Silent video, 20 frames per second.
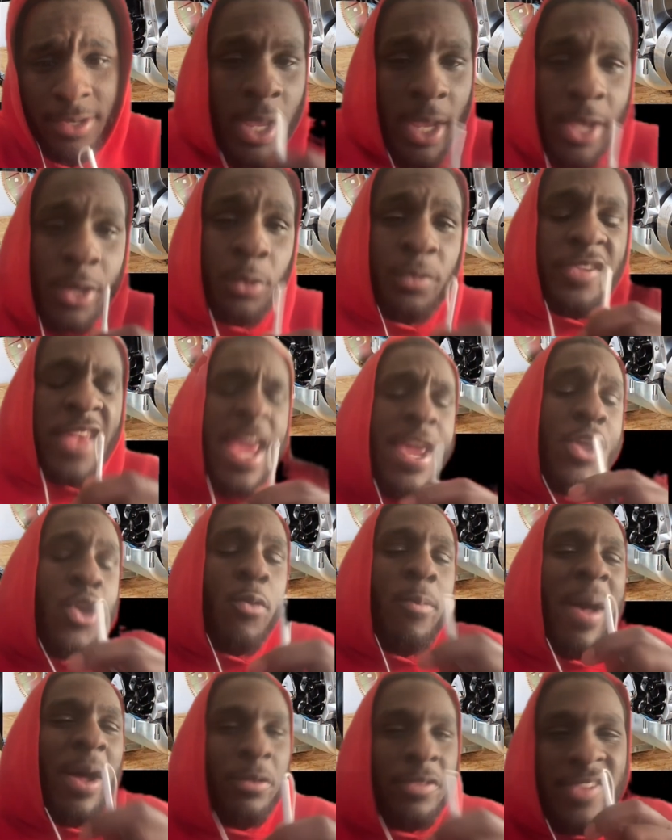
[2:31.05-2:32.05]
It'll take you
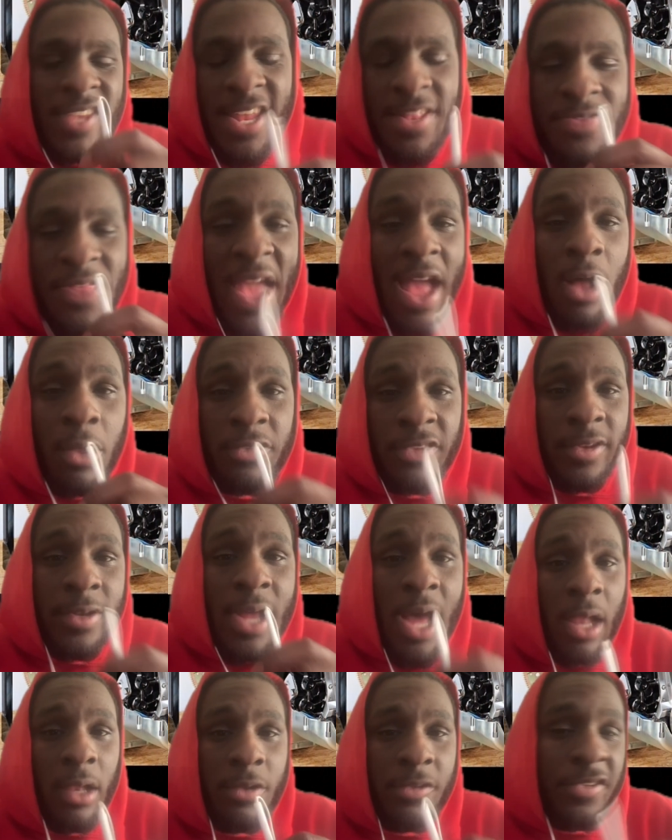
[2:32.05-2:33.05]
about
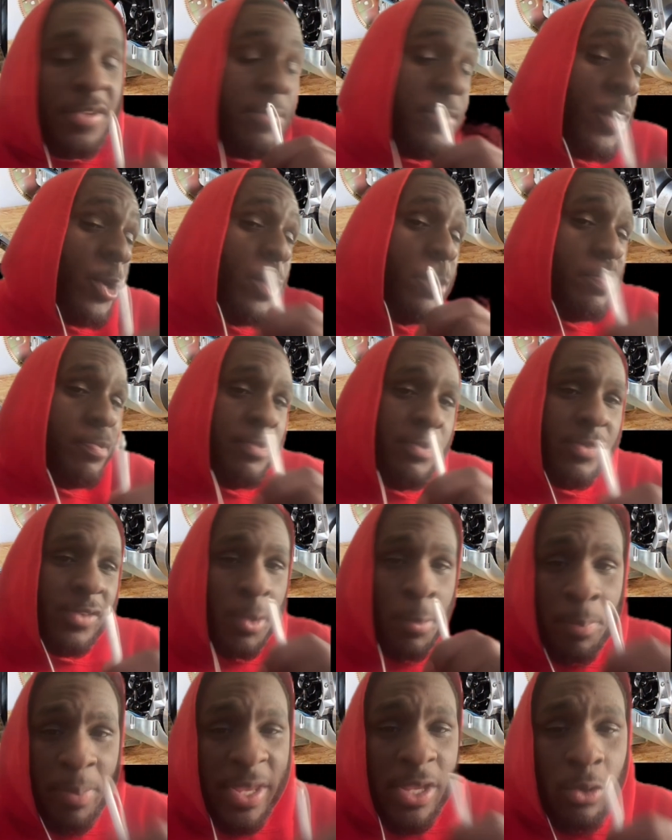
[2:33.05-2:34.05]
$10,000 and up
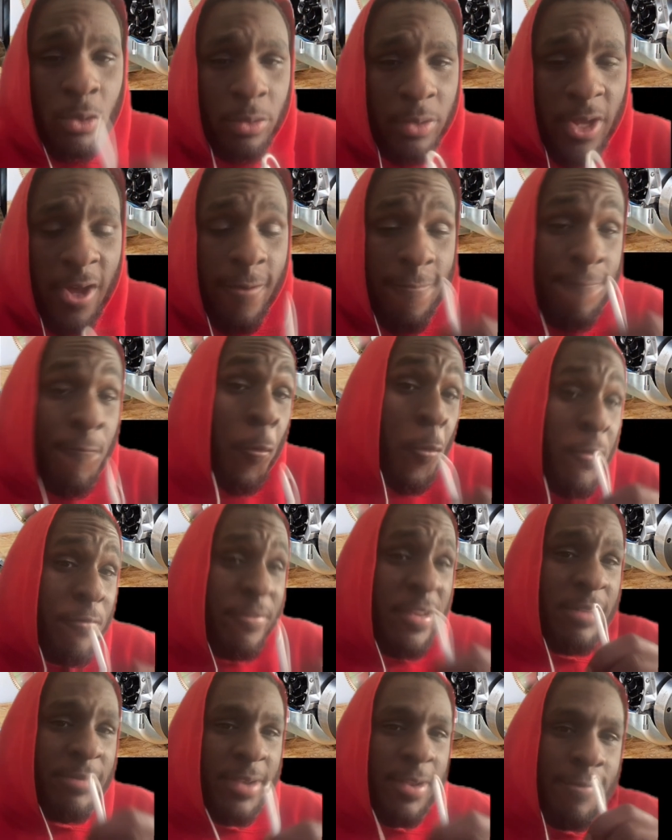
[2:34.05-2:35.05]
to build a
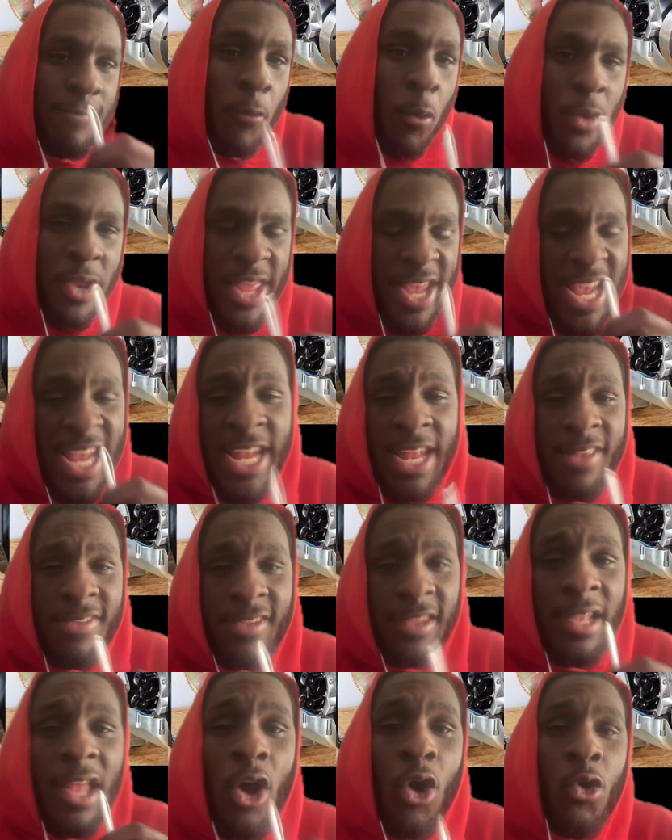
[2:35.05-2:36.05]
454. The heads
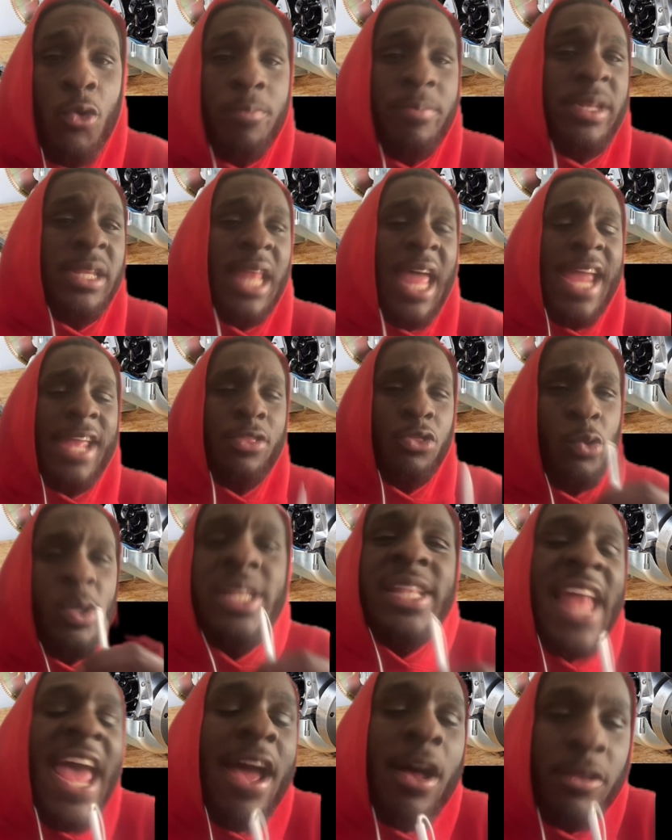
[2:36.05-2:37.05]
alone be like
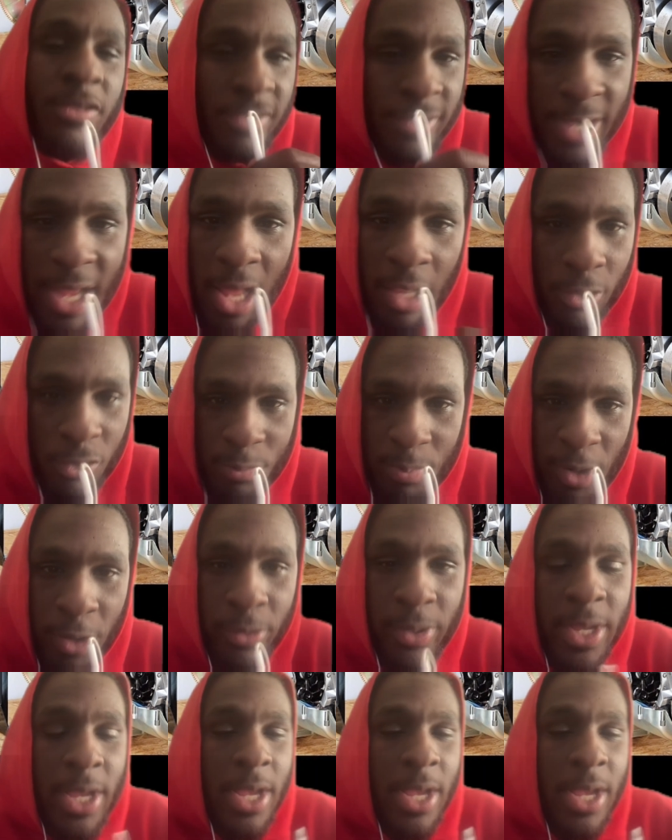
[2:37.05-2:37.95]
$3,000, bro.